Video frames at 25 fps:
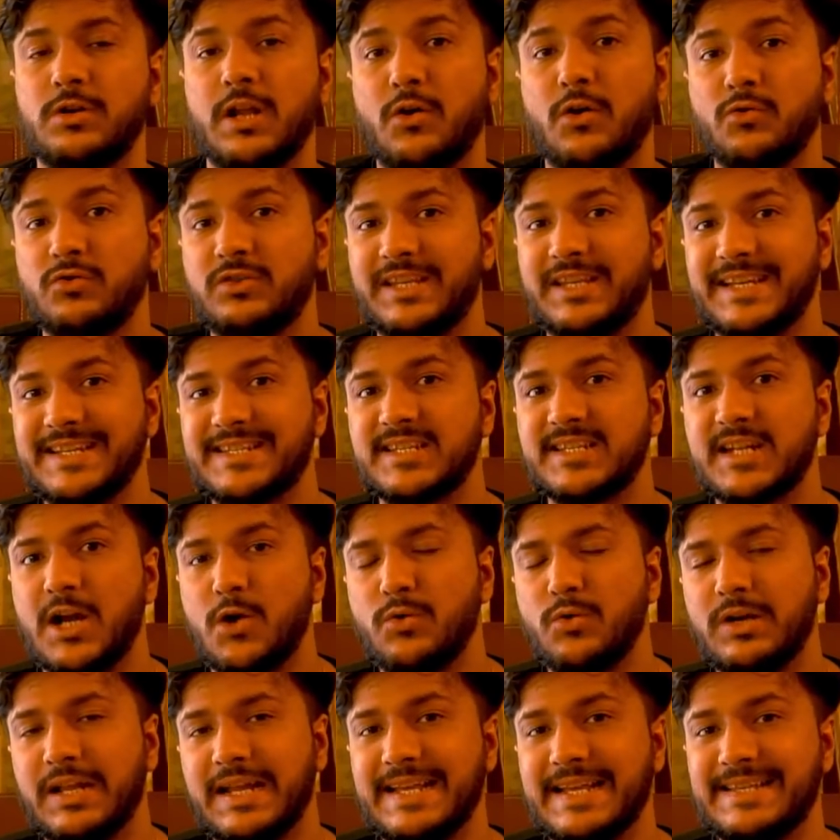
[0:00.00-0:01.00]
Now this
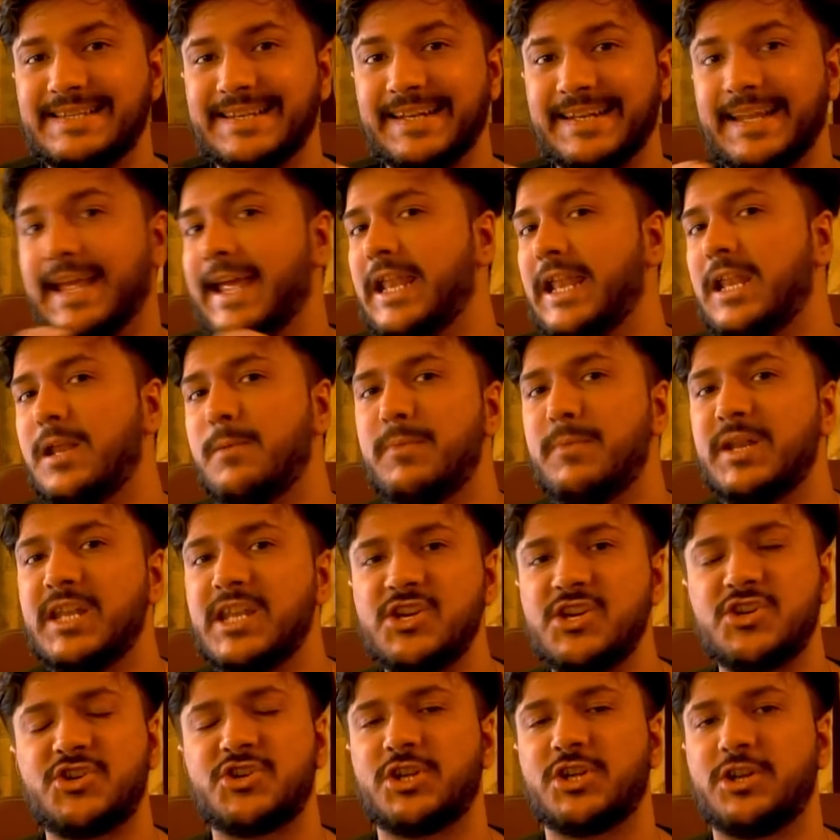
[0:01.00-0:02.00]
round is an
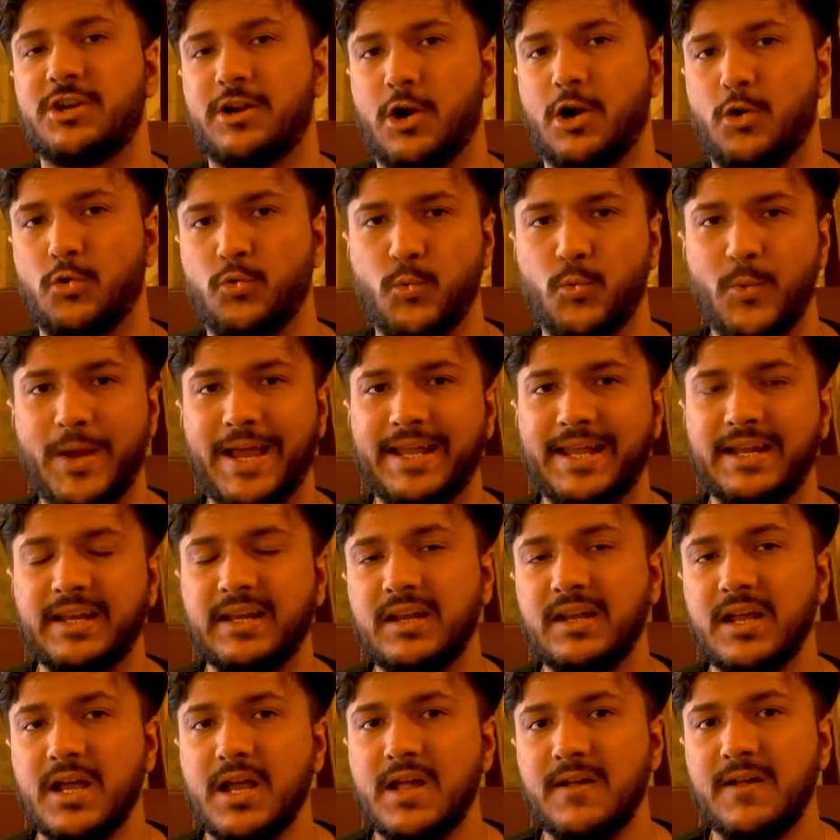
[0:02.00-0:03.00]
elimination round
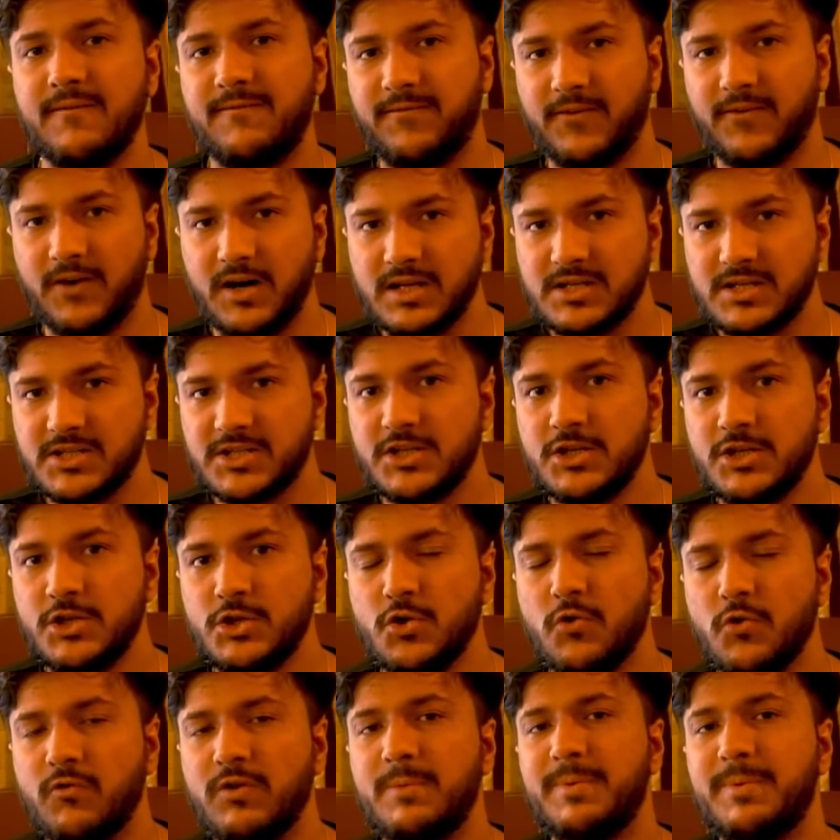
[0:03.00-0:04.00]
wherein first
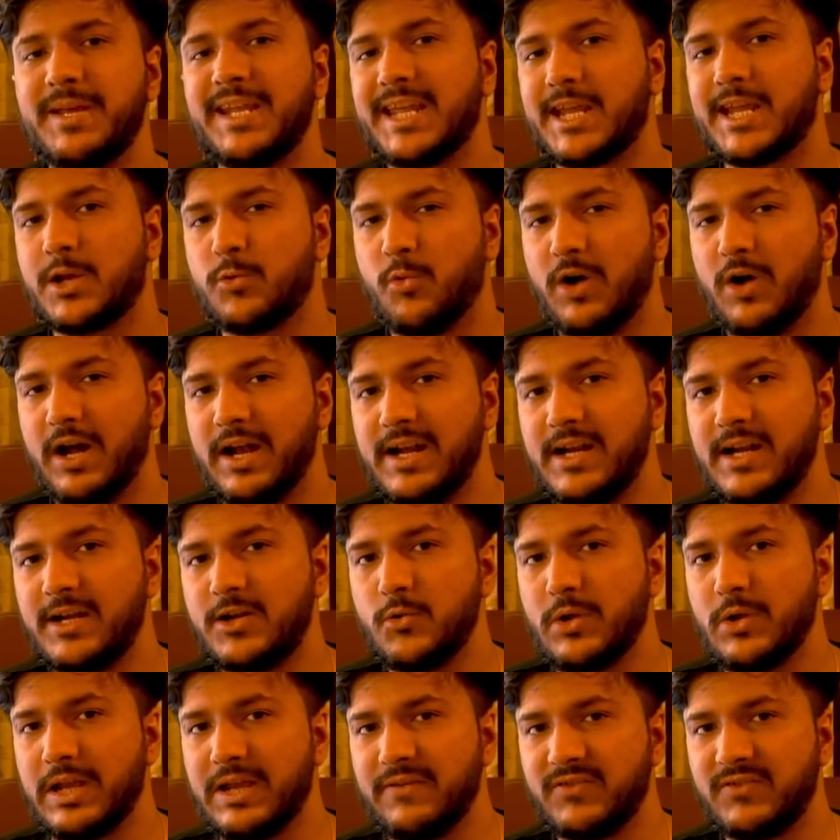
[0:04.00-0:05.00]
you will be required
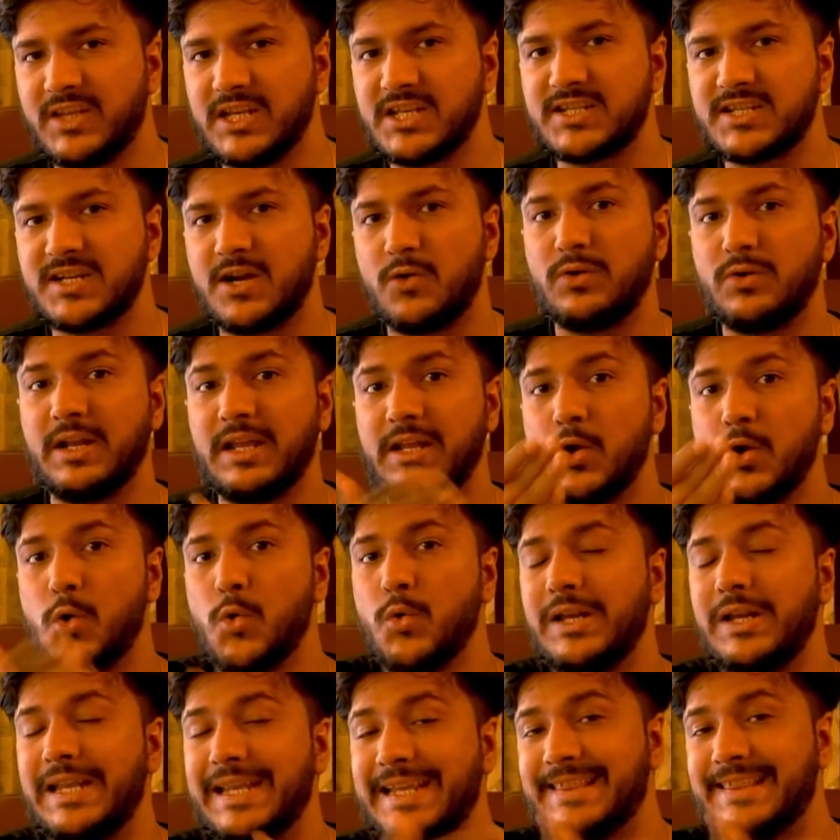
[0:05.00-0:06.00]
to give this round, and
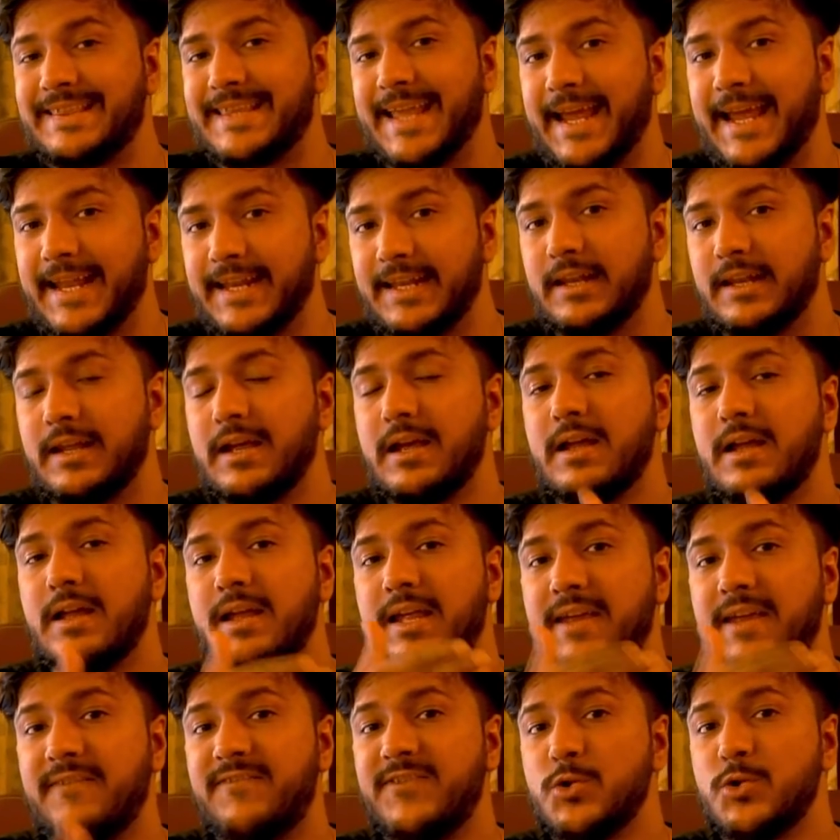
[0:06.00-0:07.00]
only then
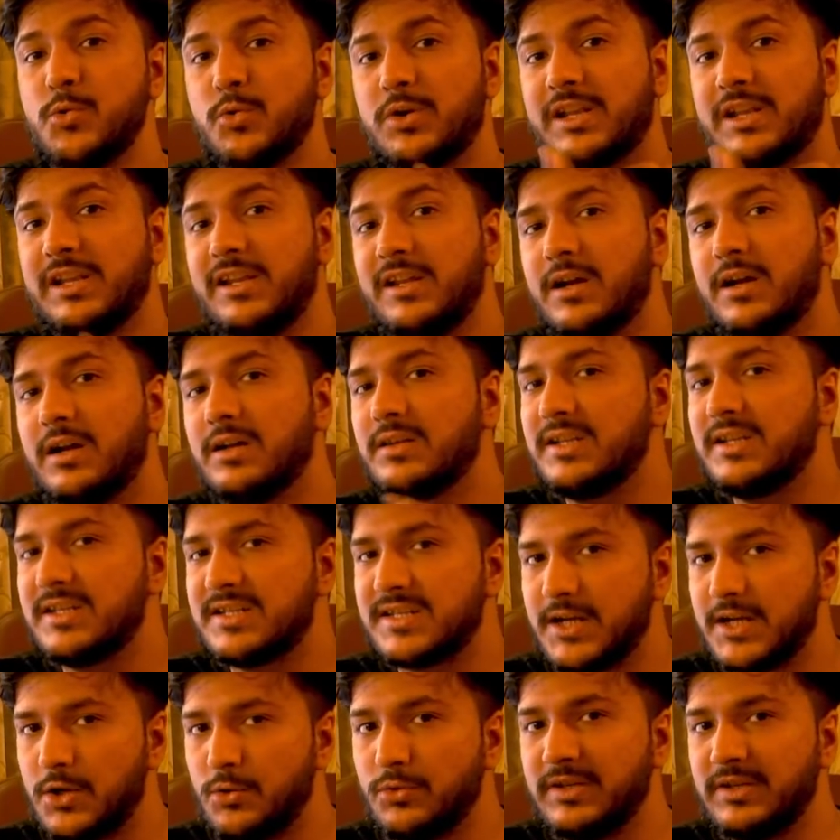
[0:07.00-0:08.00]
if you clear
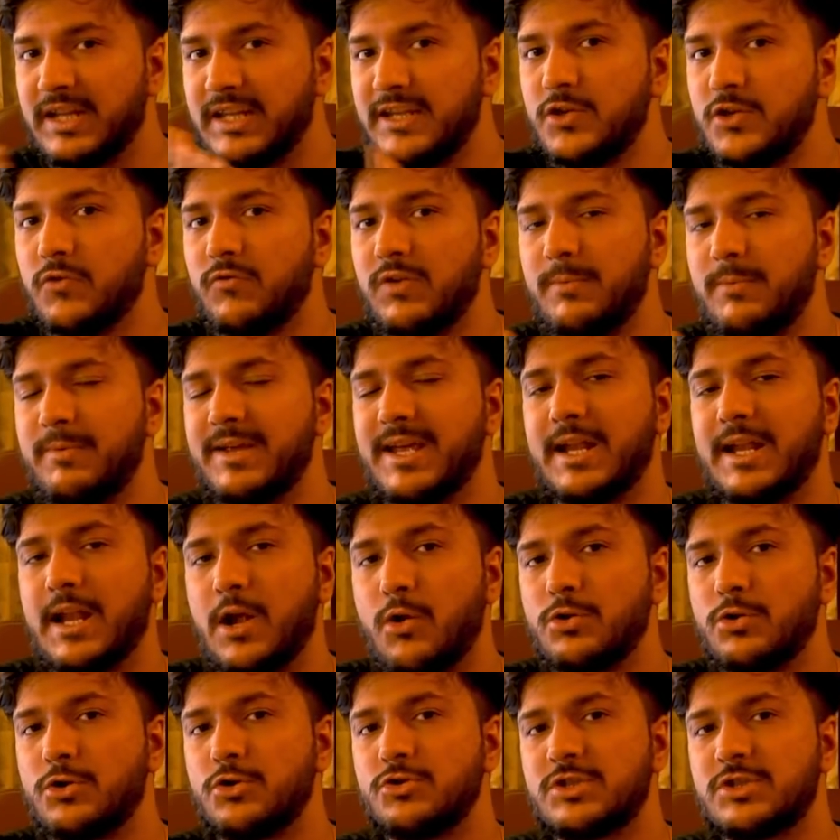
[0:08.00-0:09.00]
this round, then you will be
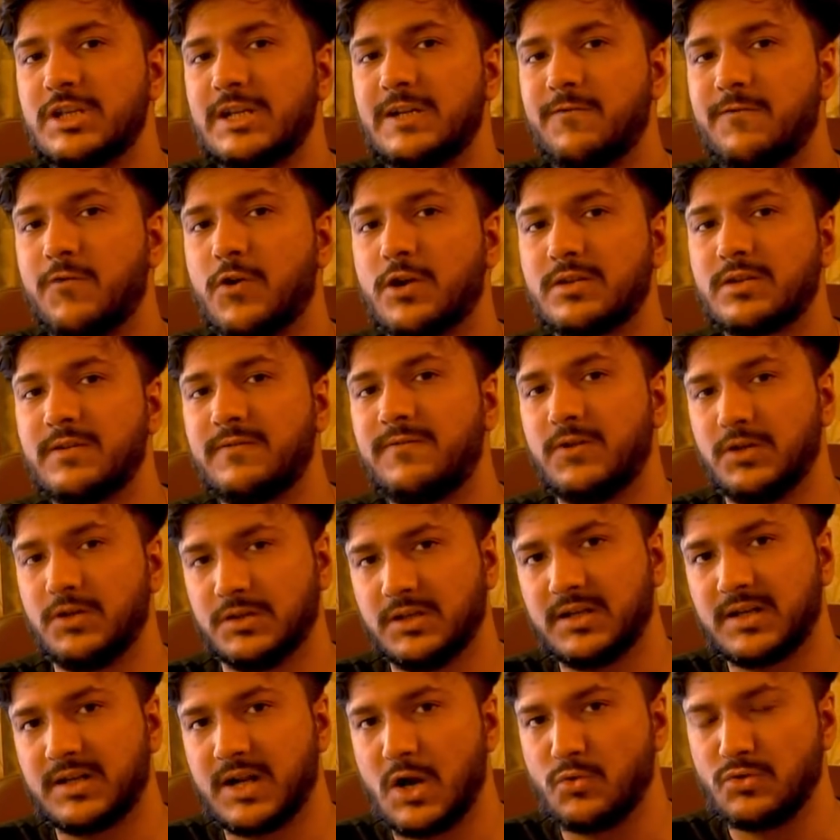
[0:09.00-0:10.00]
allowed to sit for the
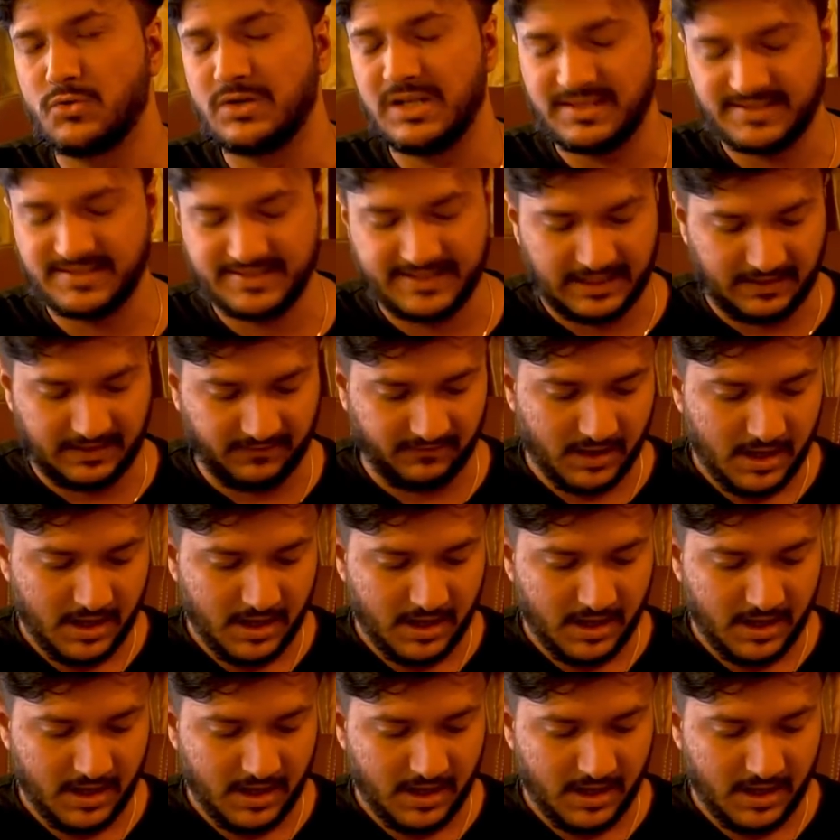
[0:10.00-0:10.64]
further round itself.